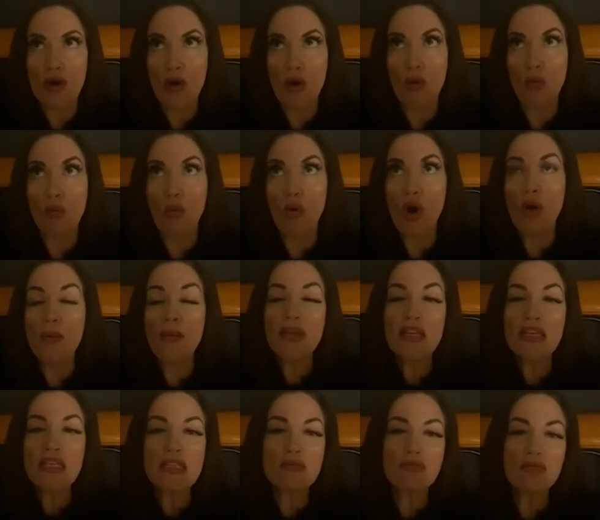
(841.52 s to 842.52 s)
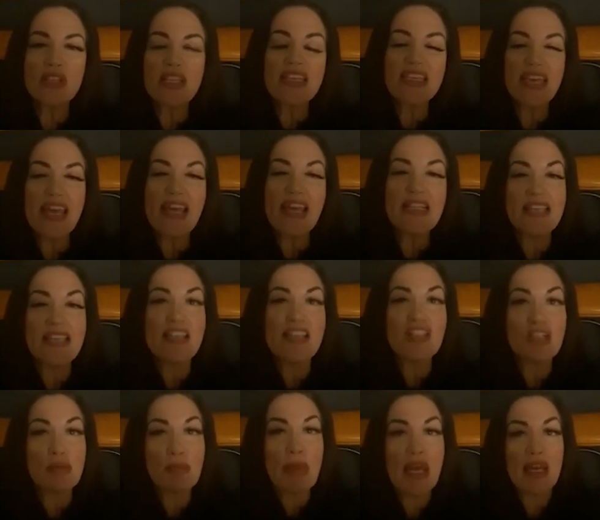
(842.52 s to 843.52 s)
A woman really can't
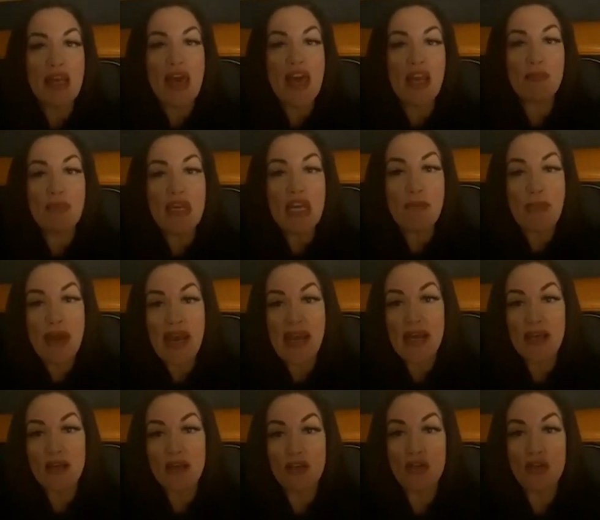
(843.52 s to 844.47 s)
teach a man how to be a man.